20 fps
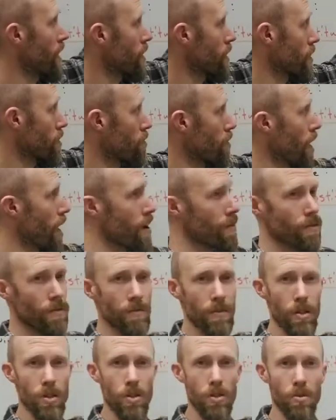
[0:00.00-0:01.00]
the graph of
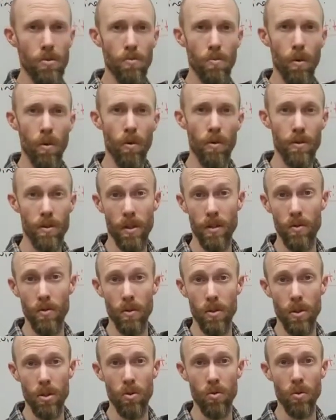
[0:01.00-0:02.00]
the
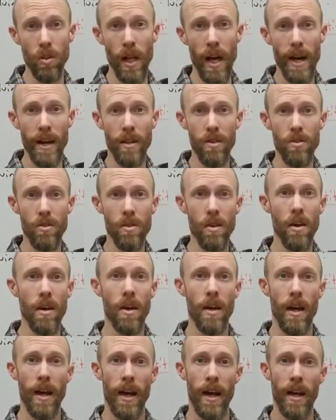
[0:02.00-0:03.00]
two lines
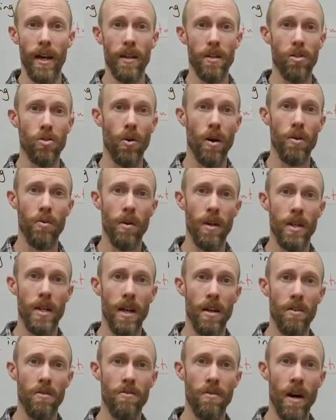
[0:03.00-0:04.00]
and try to
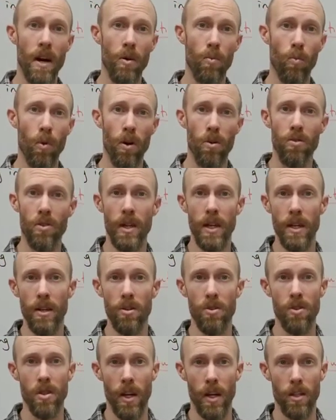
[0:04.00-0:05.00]
identify where the
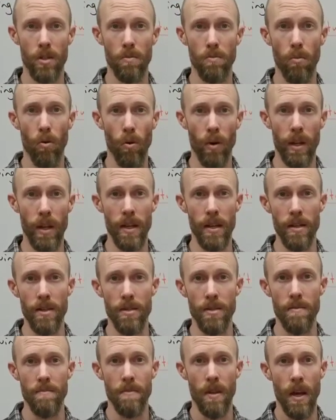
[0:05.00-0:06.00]
intersection point is.
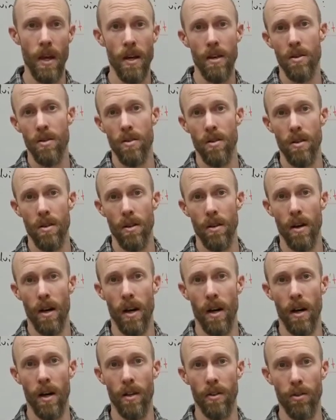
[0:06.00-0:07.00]

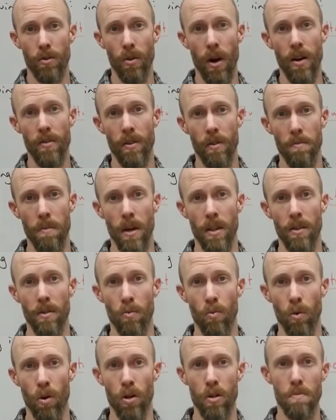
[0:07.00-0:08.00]
The graphing method
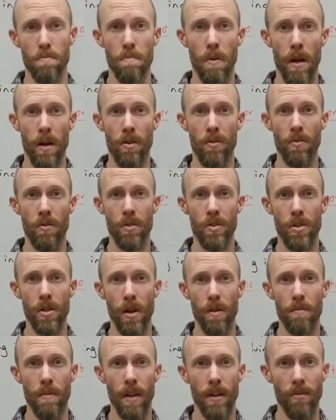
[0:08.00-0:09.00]
works better for
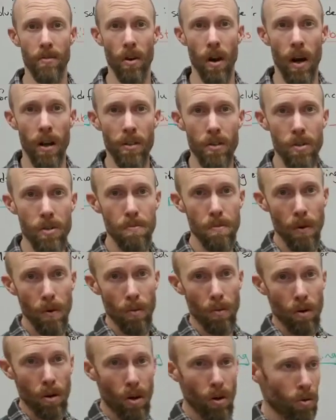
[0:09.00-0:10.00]
some than for others, but
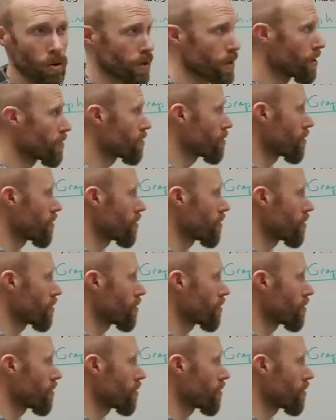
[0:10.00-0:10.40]
we'll go with it for